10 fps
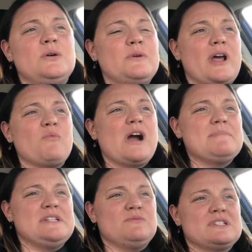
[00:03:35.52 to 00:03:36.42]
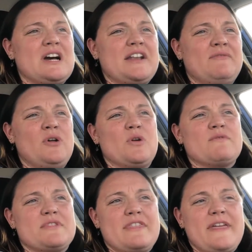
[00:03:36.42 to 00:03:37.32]
when I wiped it was kind of all
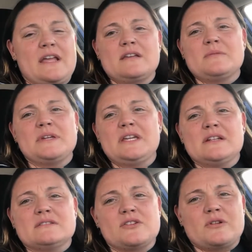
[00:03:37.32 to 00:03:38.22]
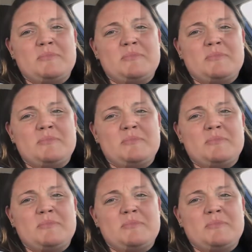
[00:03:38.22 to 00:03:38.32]
over the thing. Let me insert a